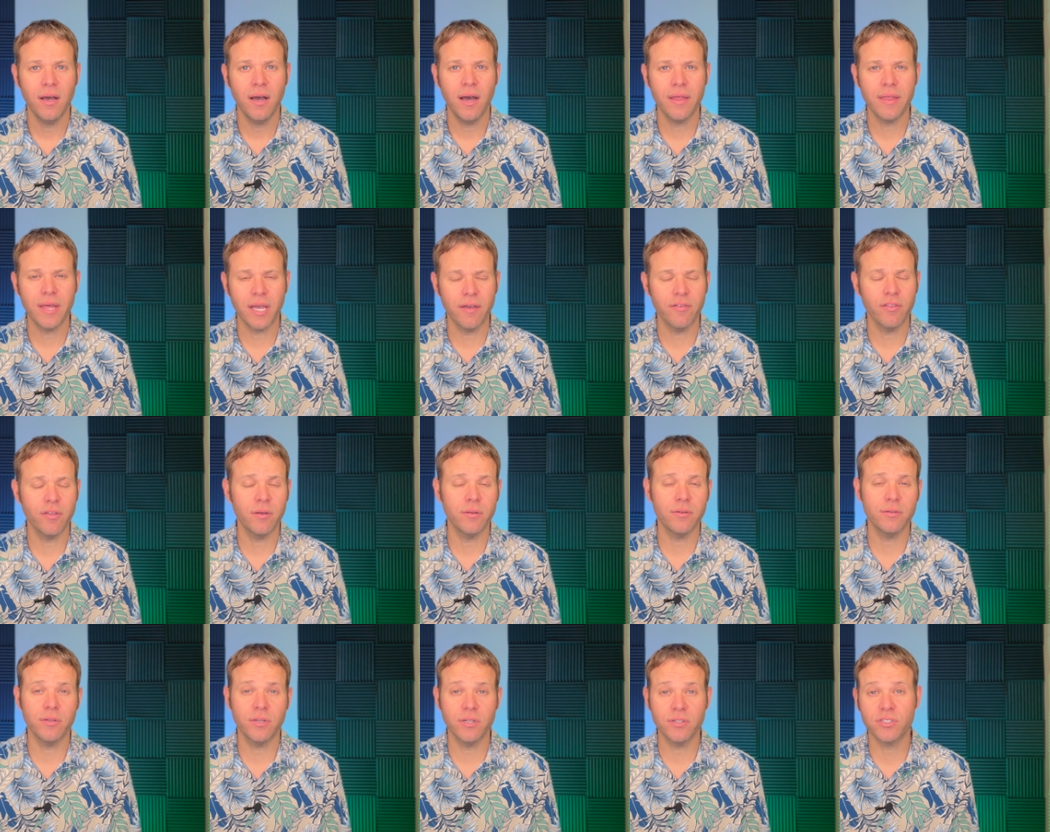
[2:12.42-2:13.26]
I think of
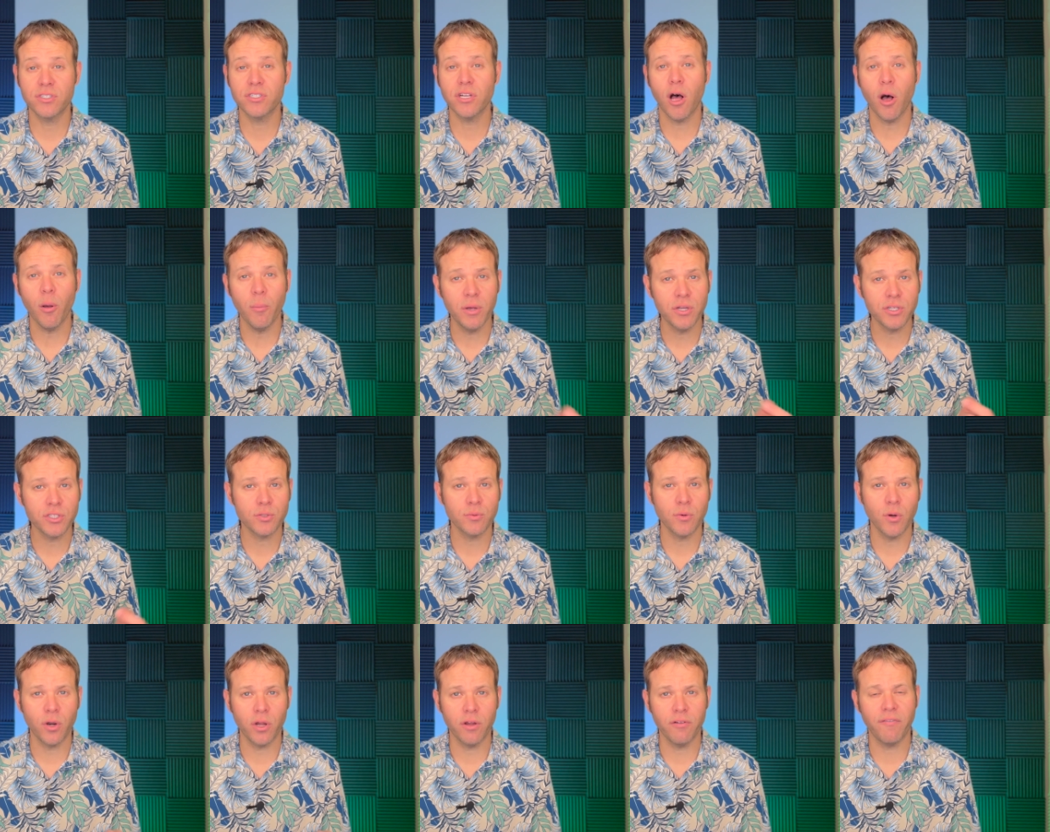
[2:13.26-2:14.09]
the the
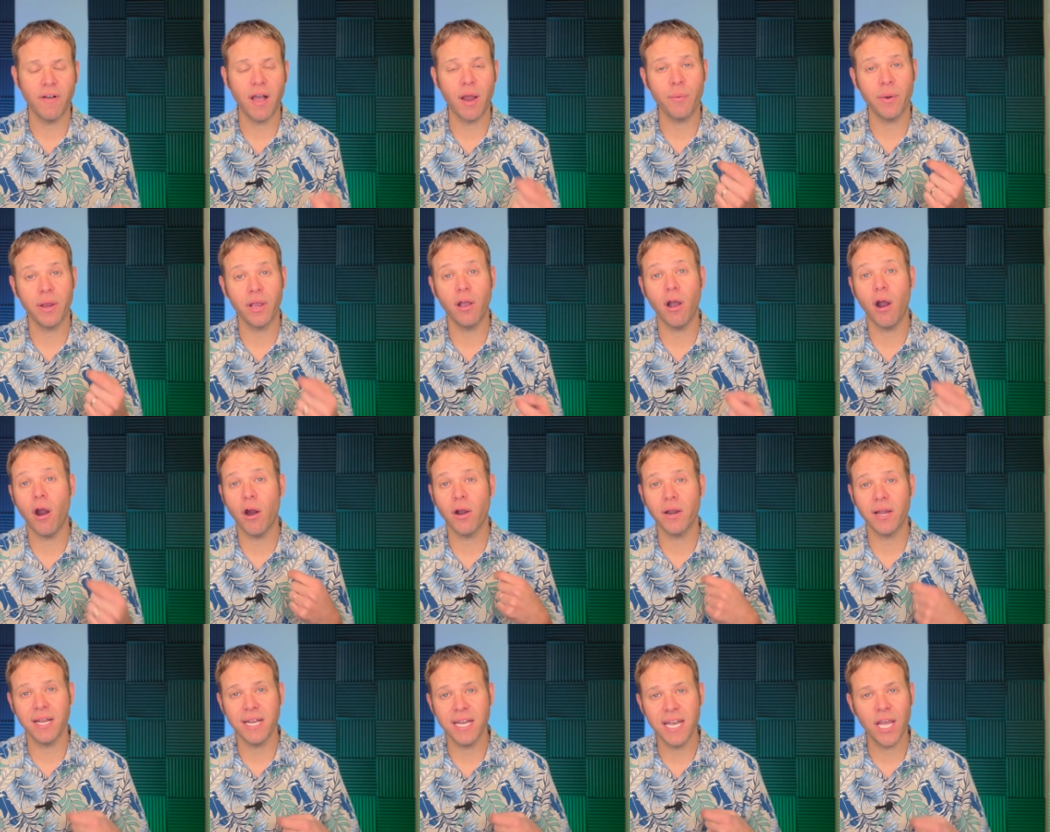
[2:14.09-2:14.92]
psalmist wrote, "If I
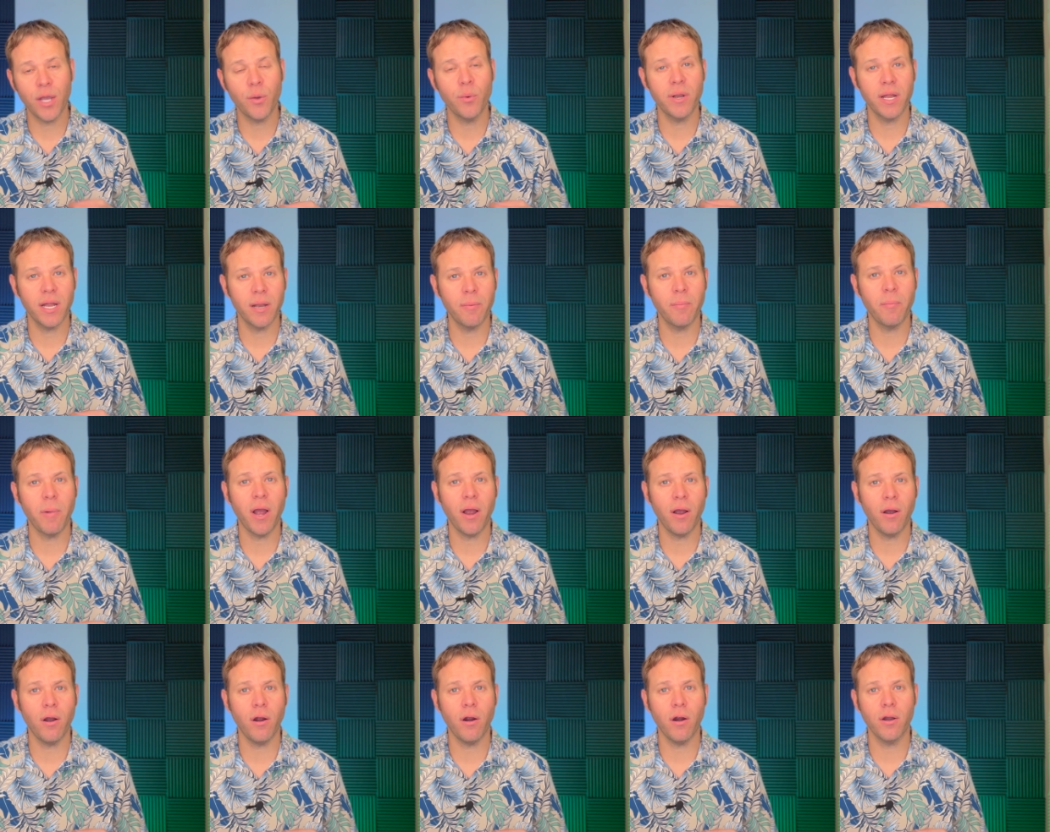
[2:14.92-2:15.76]
regard iniquity in
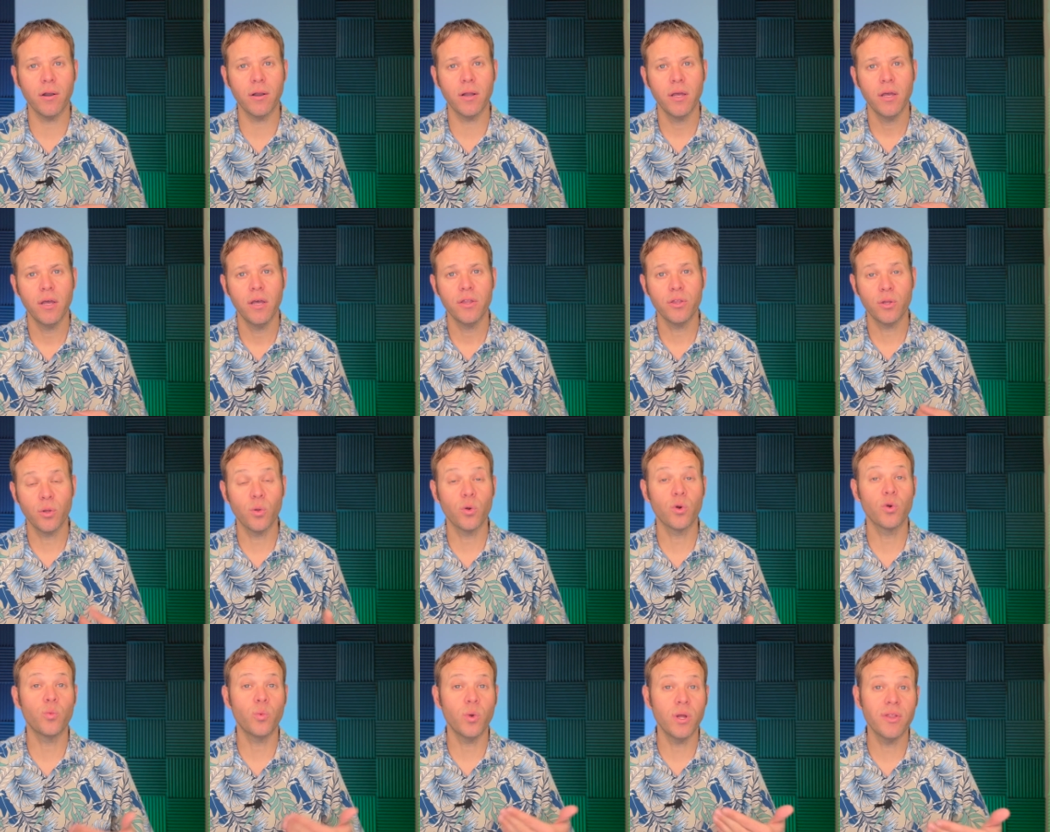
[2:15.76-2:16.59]
my heart, the
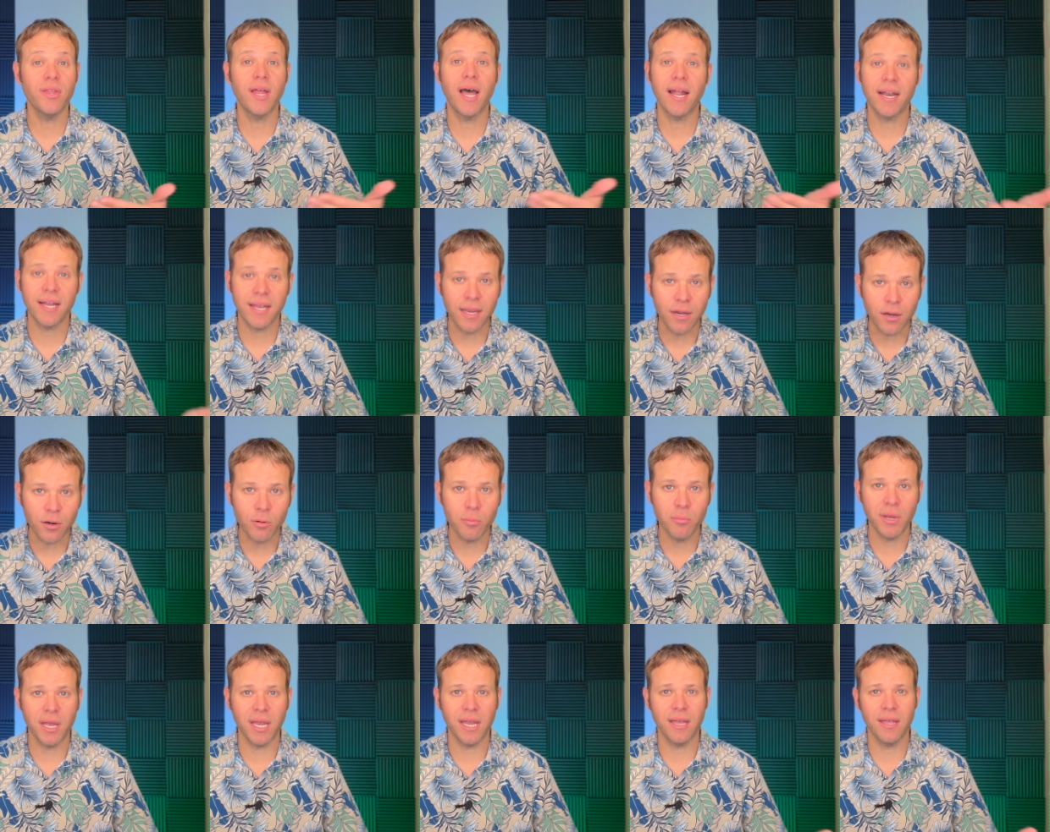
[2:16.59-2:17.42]
Lord will not hear
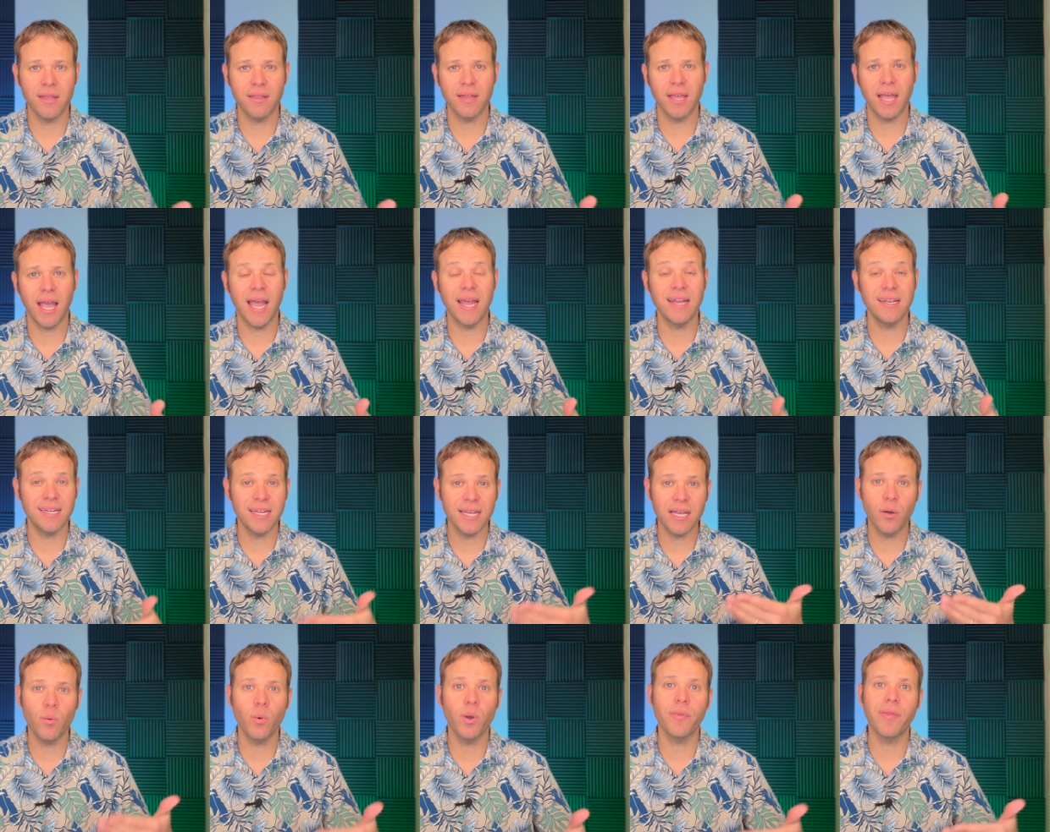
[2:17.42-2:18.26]
me." And the
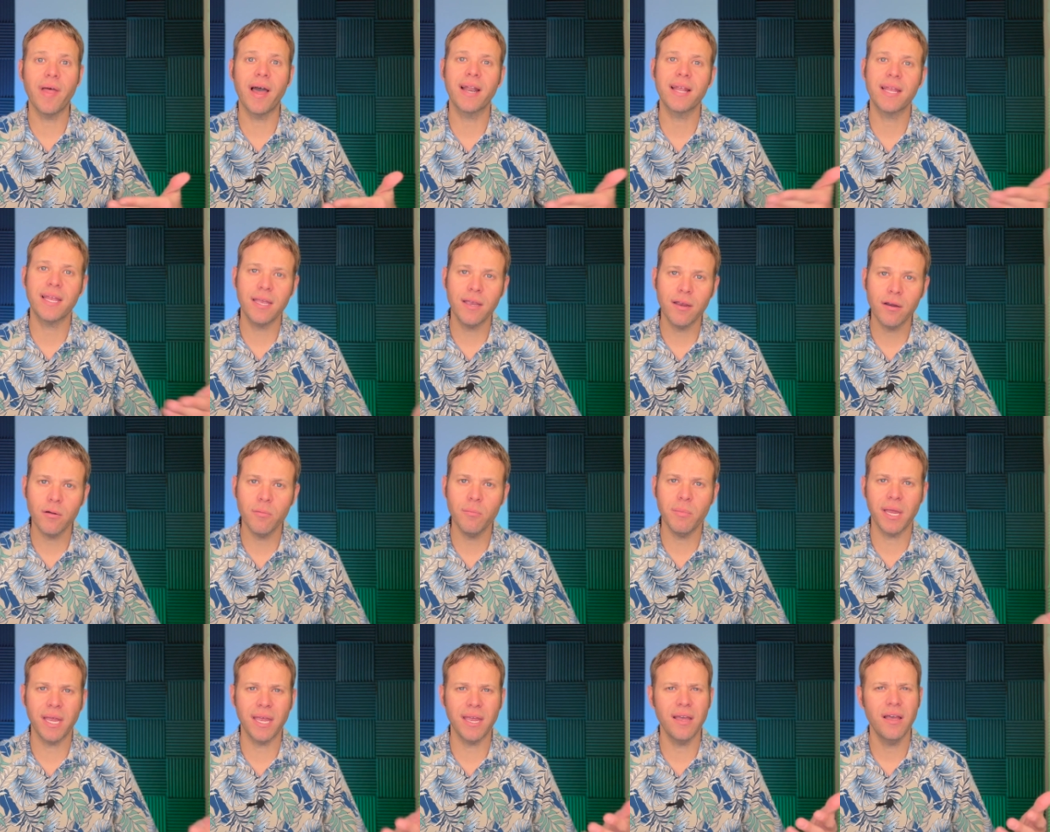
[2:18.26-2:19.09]
idea will not hear
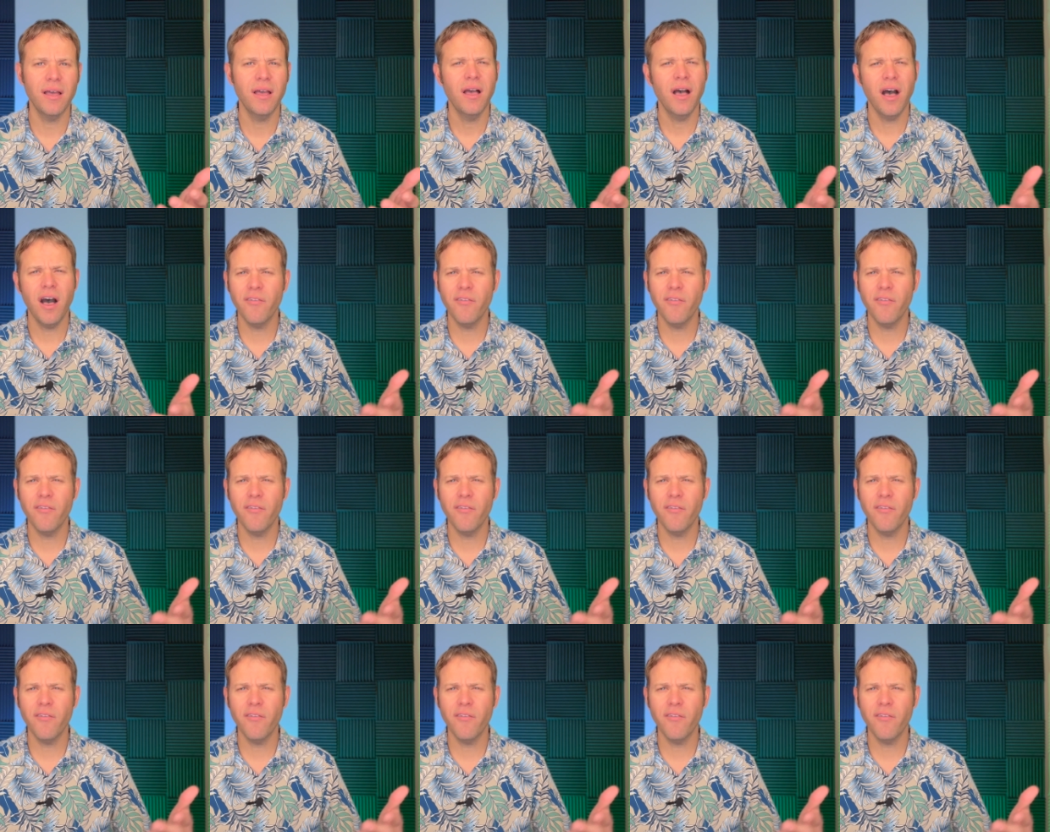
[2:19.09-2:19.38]
me.